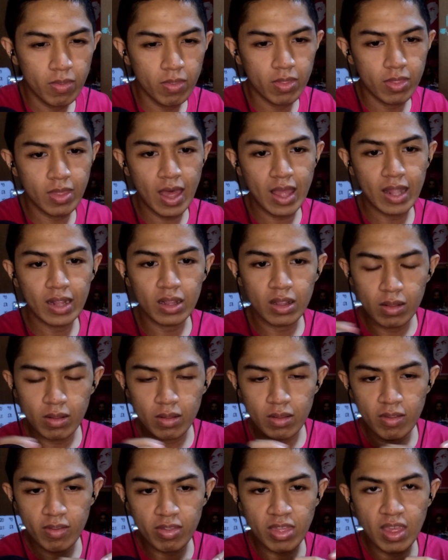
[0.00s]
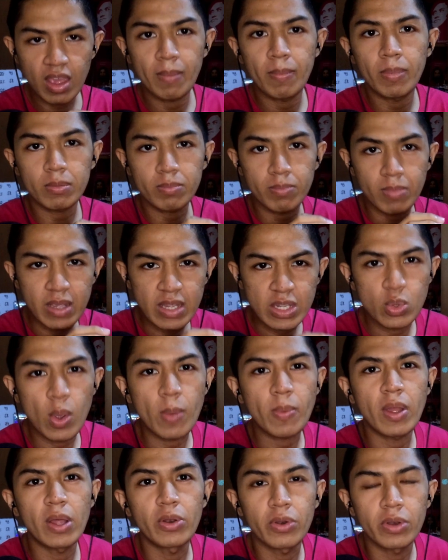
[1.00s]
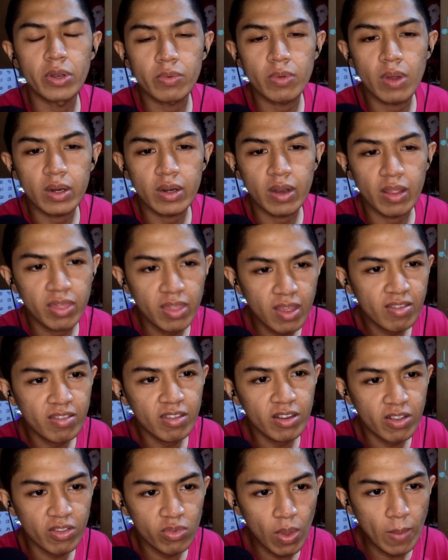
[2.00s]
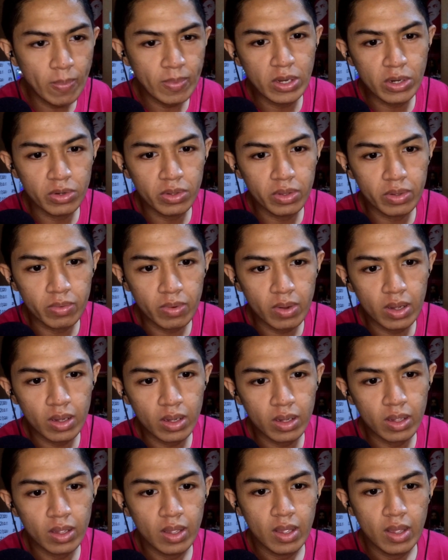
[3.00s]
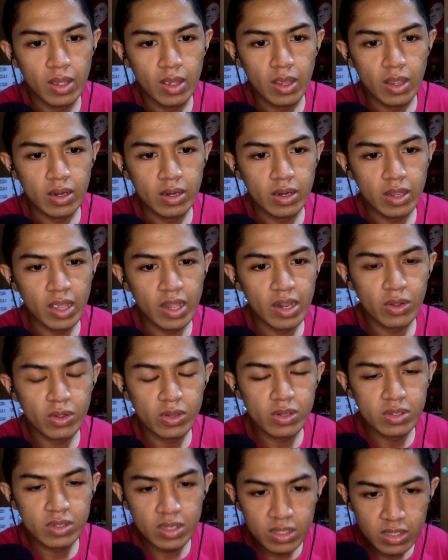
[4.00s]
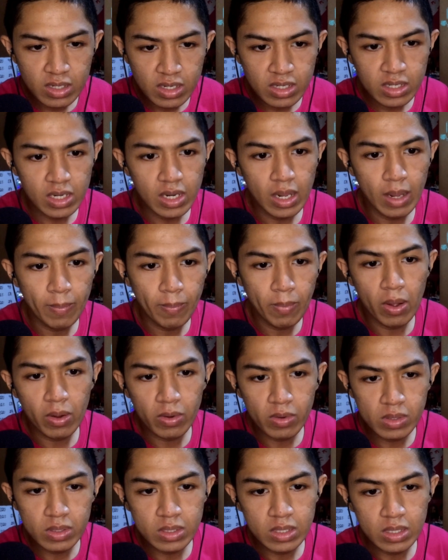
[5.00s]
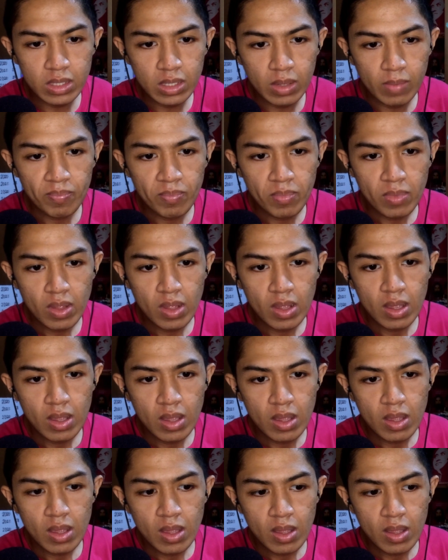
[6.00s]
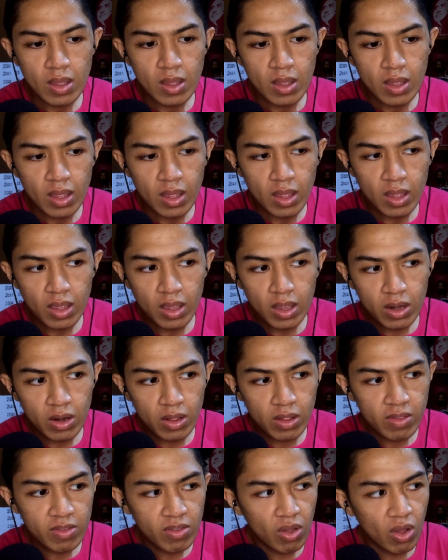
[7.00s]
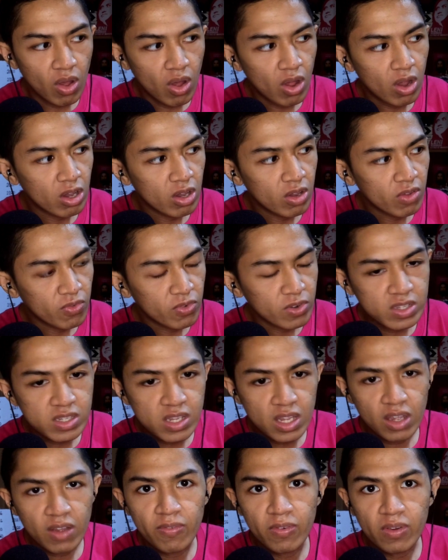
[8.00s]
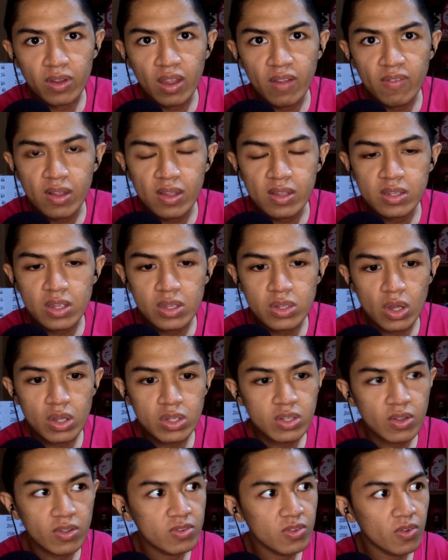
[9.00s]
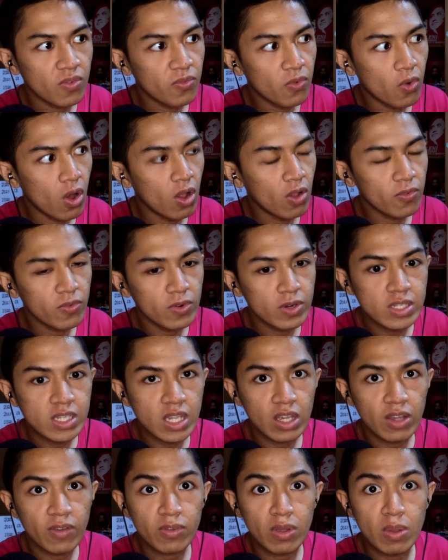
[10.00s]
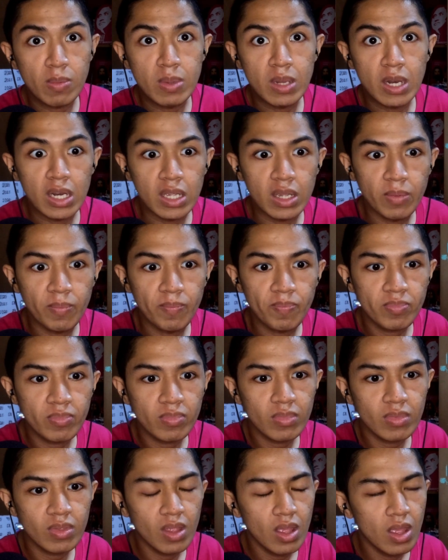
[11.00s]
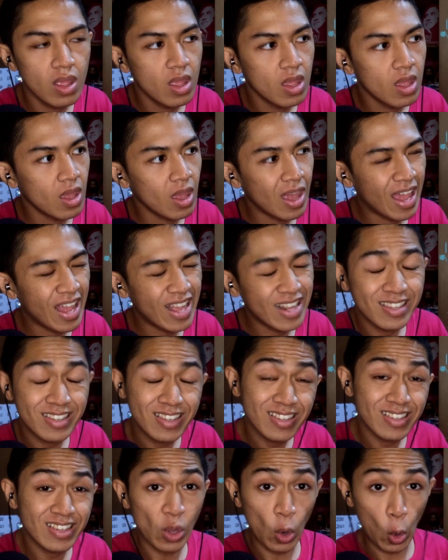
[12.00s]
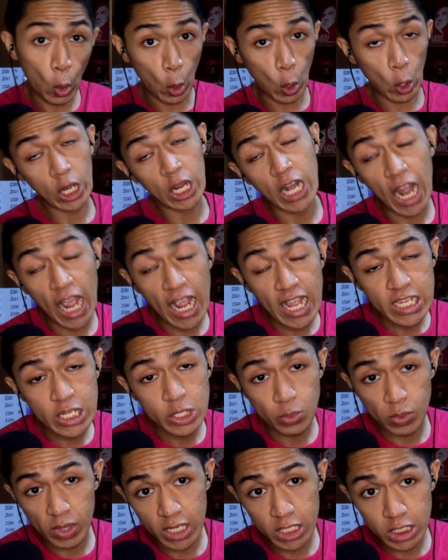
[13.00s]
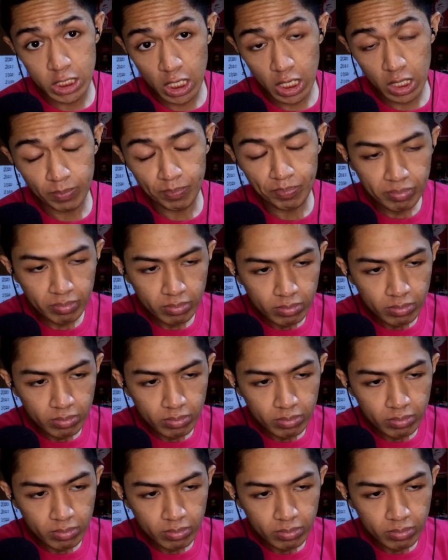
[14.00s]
that thing about being swept under the rug, the things that are swept under the rug, the inconsistency, the hypocrisy, it's all for the sake of forgiveness. It's also all for the sake of community. and since it's organized religion,